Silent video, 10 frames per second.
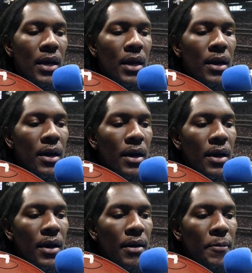
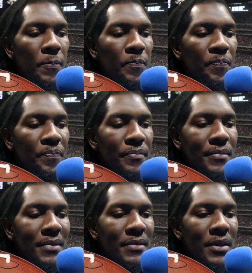Um,
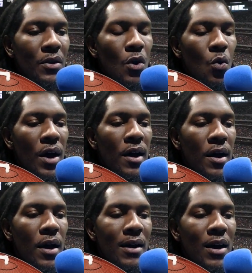you know, a,
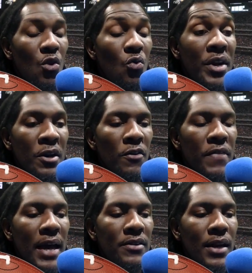a, a real
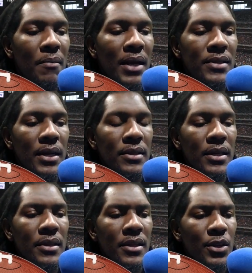factor. And I'm not saying that
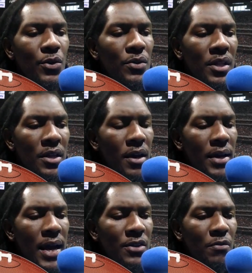the the youth, the young
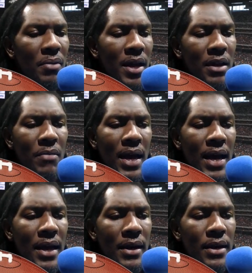guys are playing
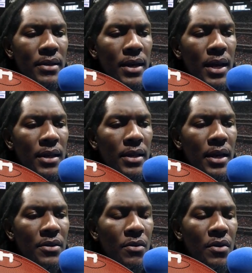bad and anything like
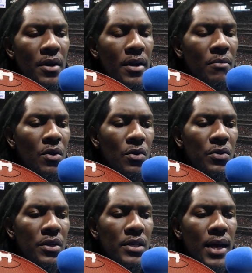that. You know, Cunningham, Cole,
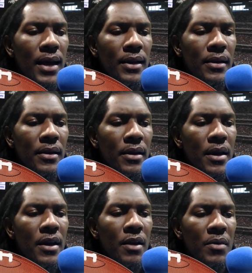they're solid, and
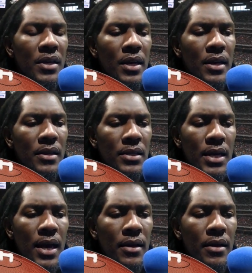and McKinney, he's
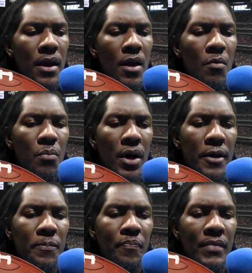solid.
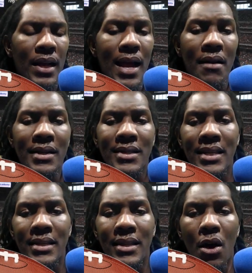But Clowney is
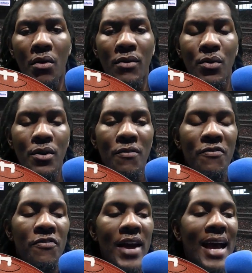the the only real
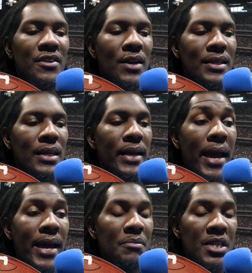factor, like the
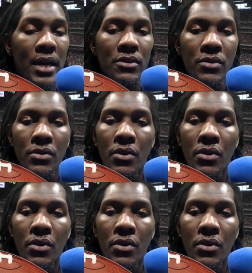game changer.